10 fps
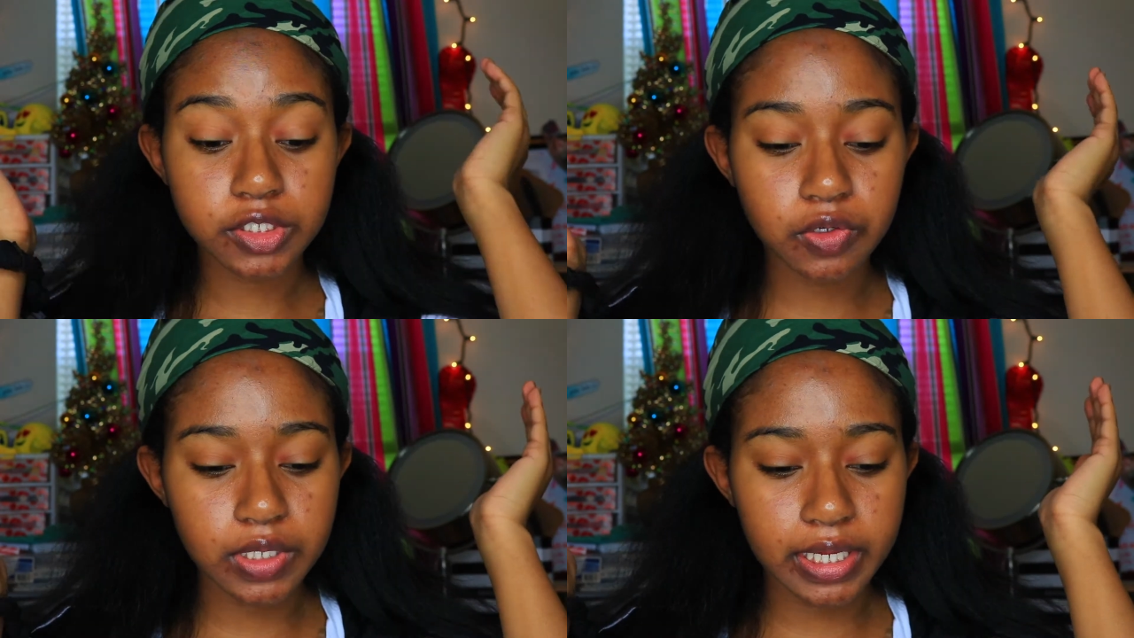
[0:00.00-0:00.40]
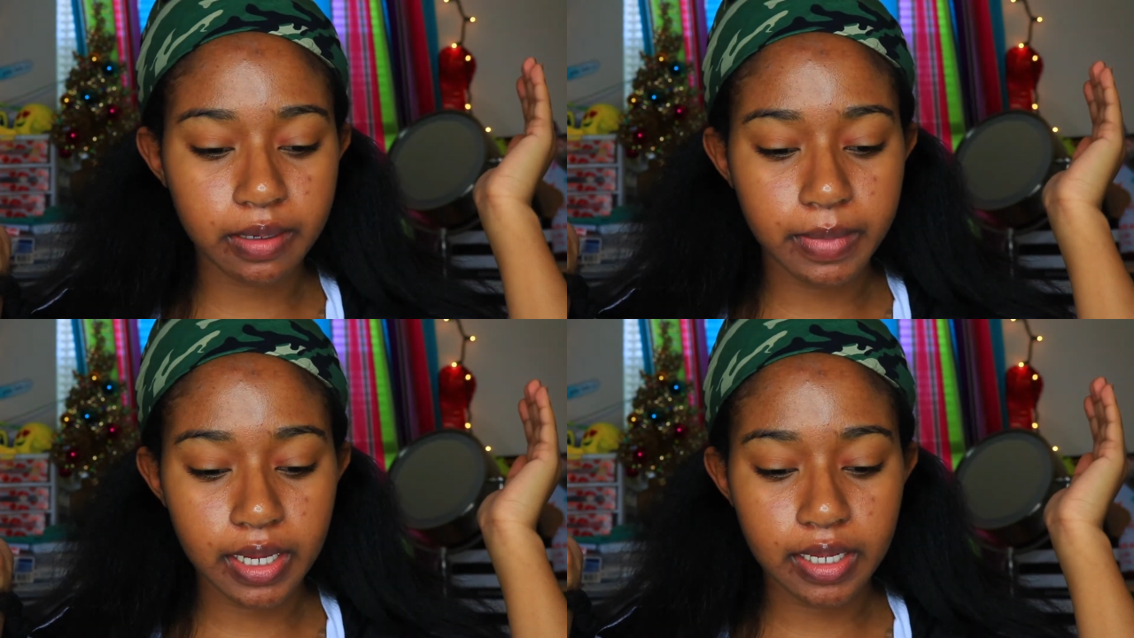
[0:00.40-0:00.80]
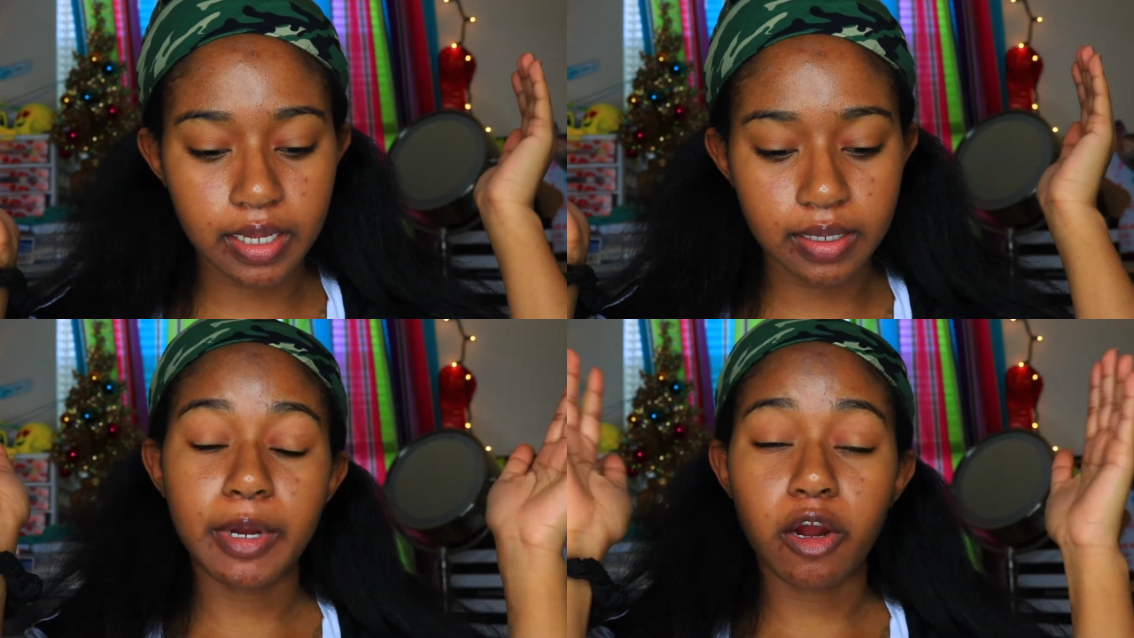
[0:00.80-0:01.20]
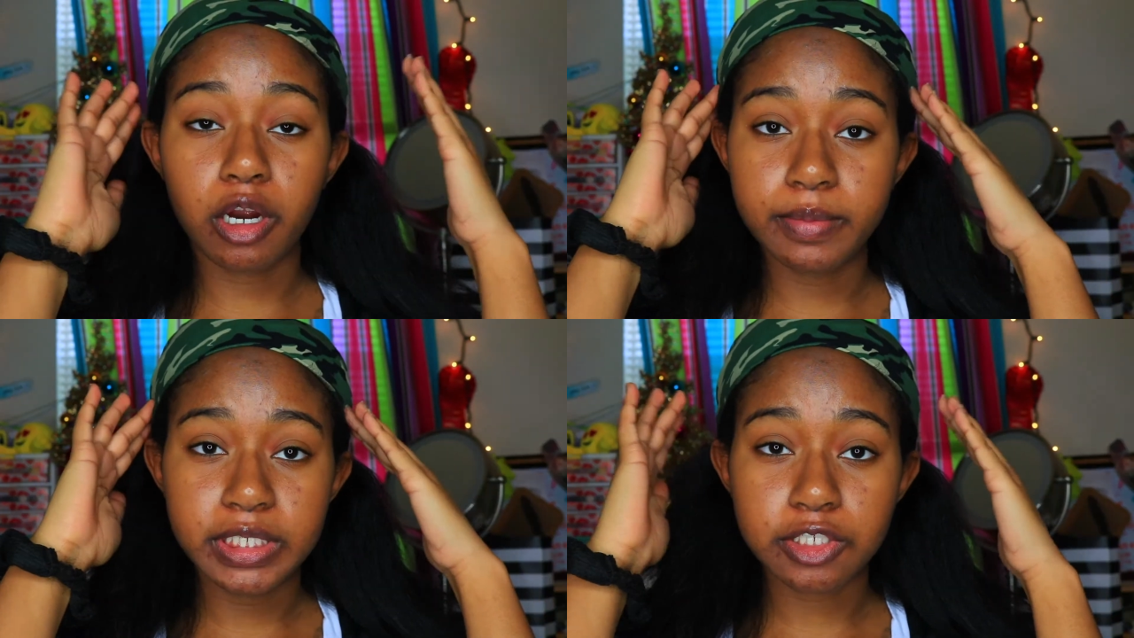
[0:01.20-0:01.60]
so like my
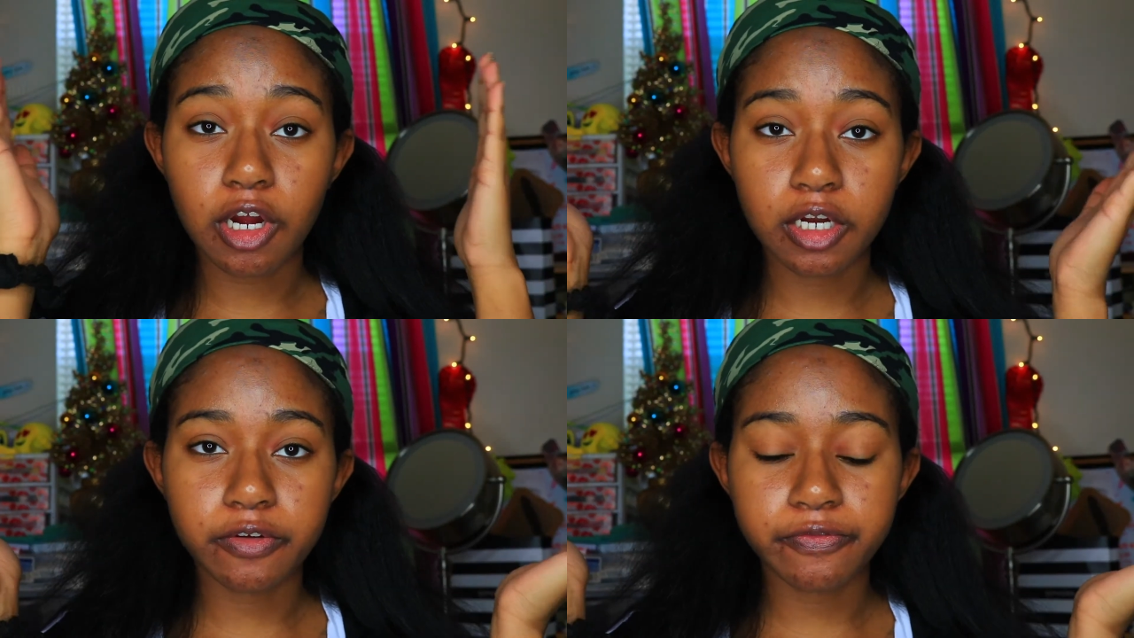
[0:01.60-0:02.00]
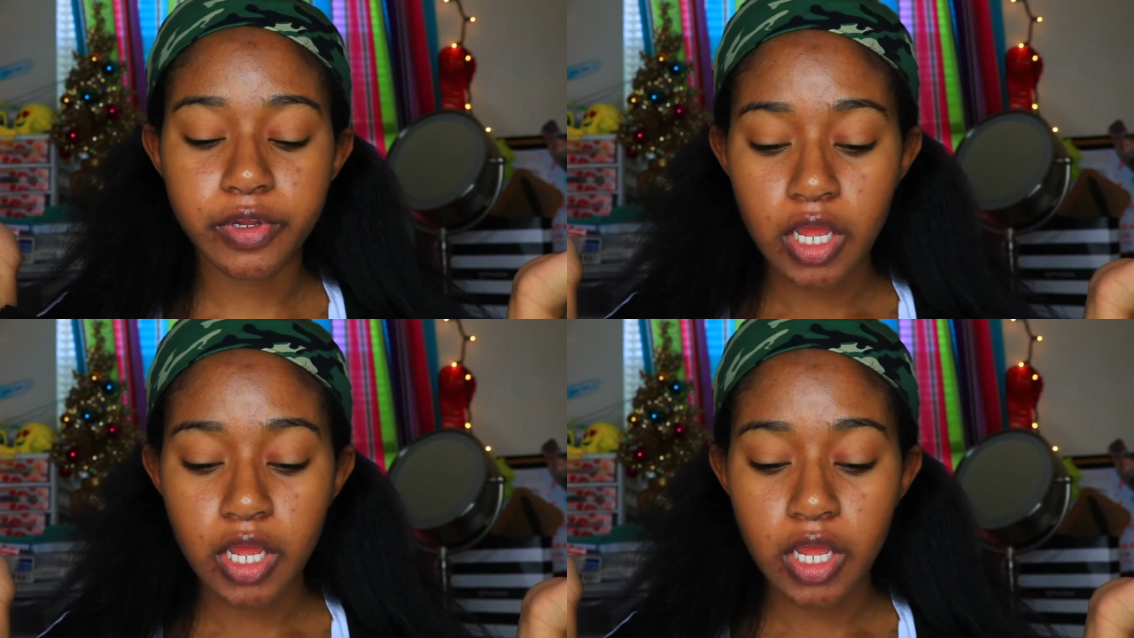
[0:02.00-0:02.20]
army scarf.